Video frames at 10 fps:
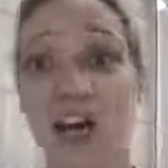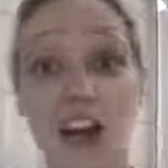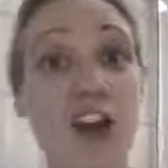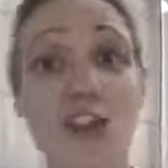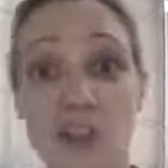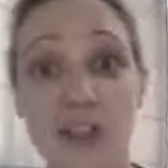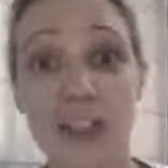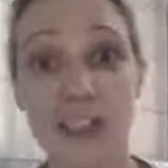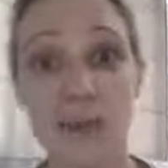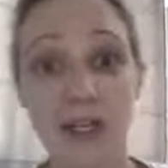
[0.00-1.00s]
can't truly
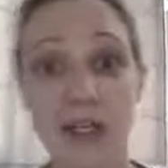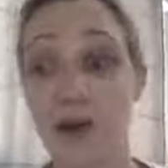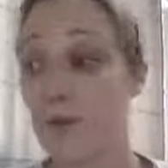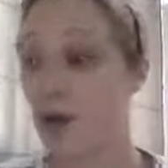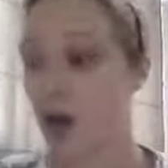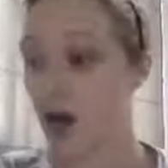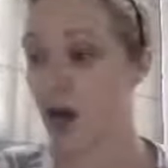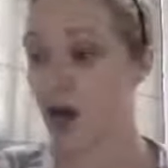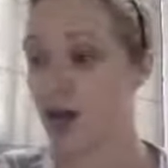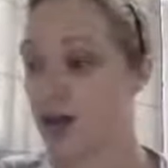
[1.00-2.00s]
explain it, but
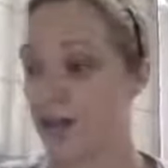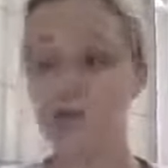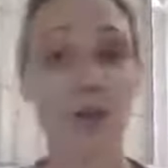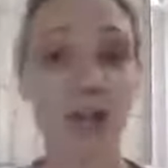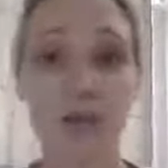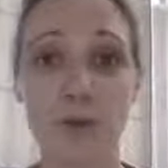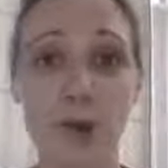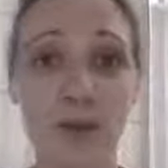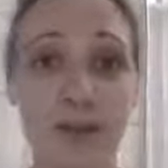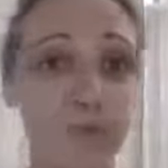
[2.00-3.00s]
even when I look back
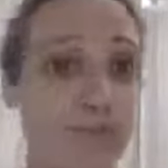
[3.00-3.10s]
on it,